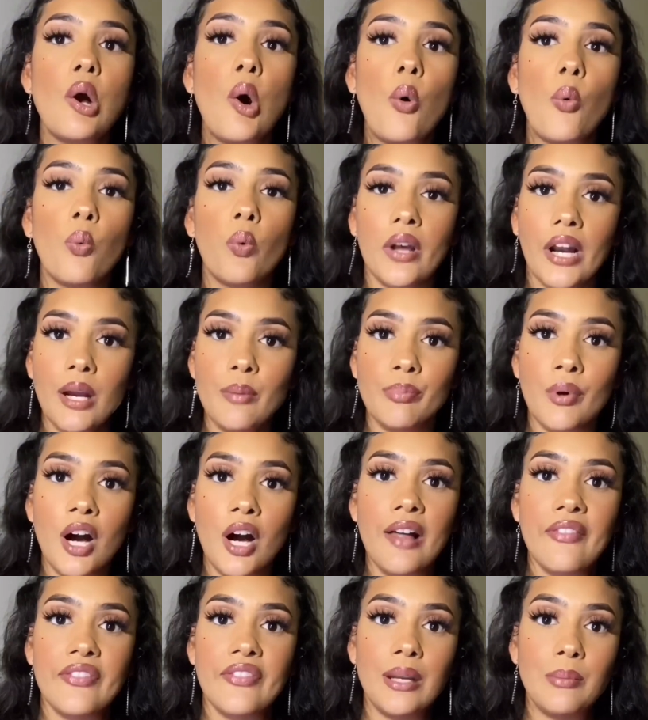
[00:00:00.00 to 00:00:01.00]
what i
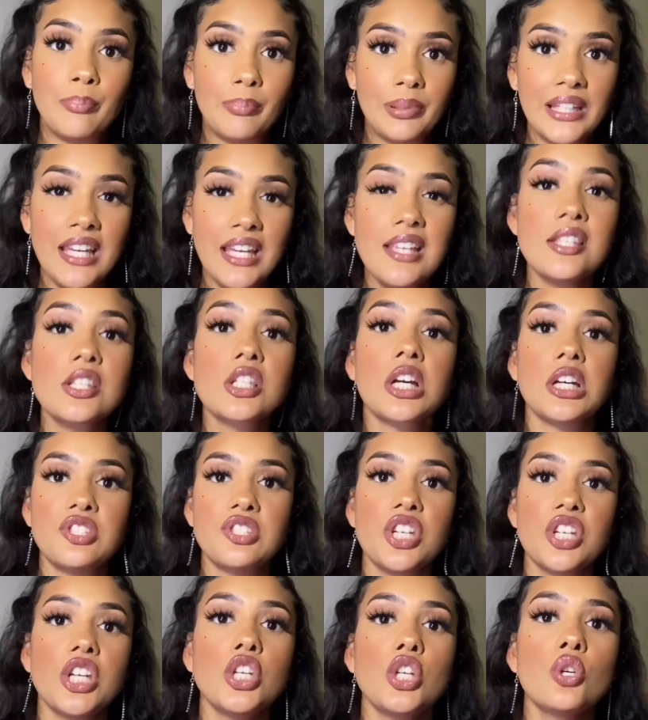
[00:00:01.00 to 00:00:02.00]
bought then please
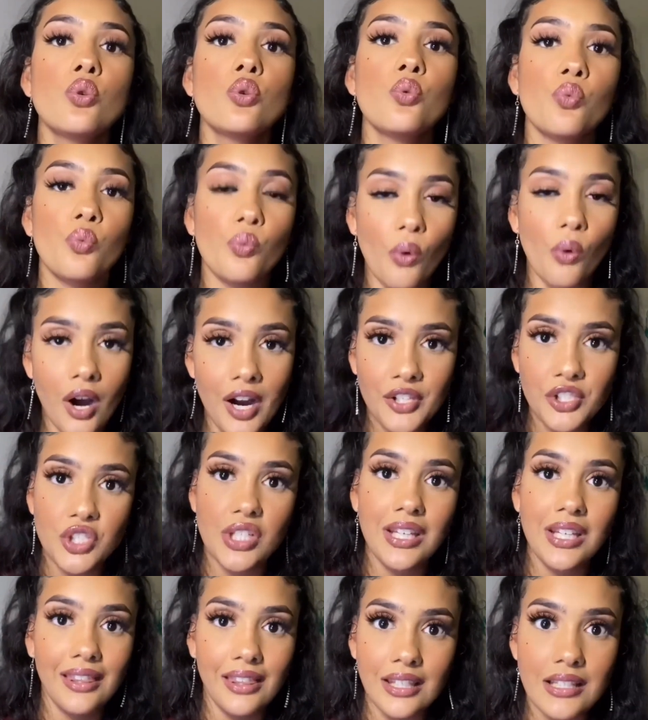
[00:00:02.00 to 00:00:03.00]
continue
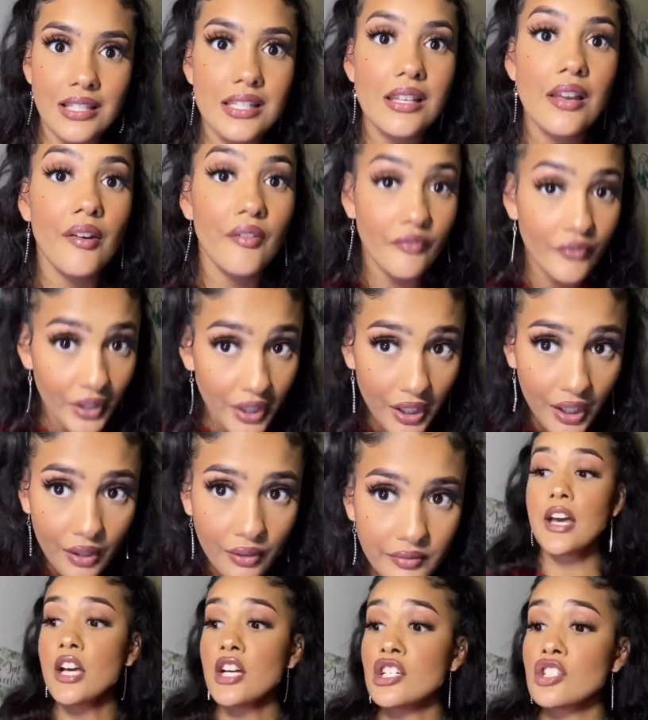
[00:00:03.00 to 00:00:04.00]
watching this
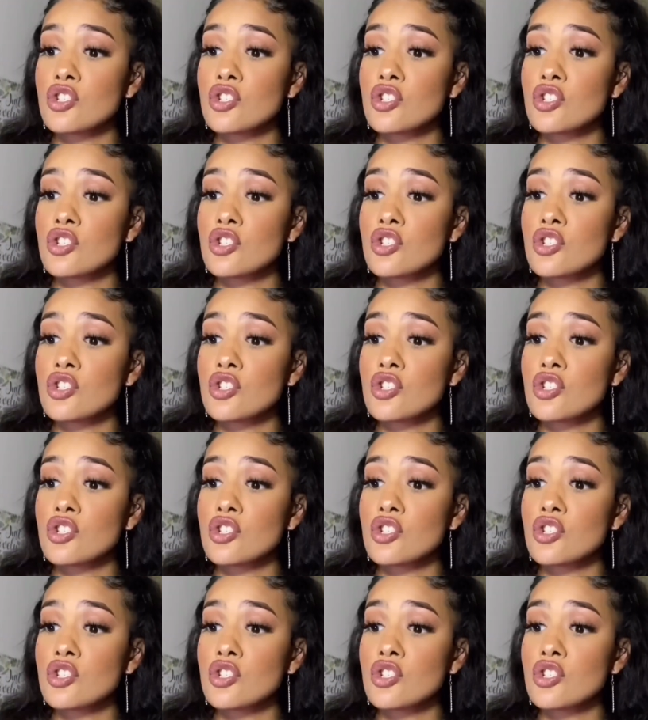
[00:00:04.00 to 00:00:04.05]
video